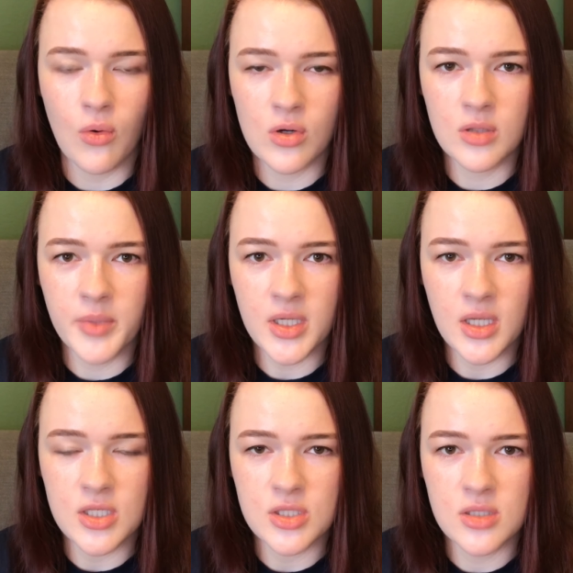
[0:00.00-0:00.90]
oral
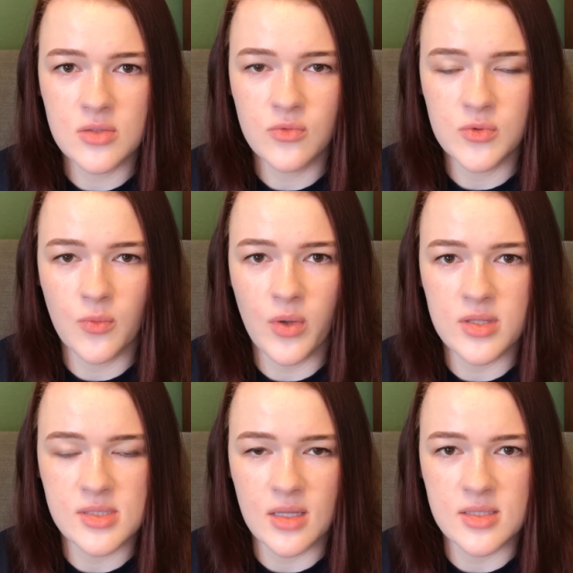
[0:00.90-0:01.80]
medications with
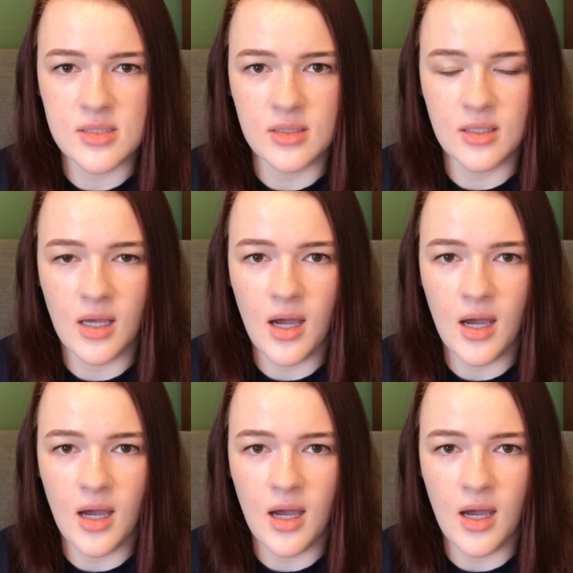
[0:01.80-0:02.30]
salicylic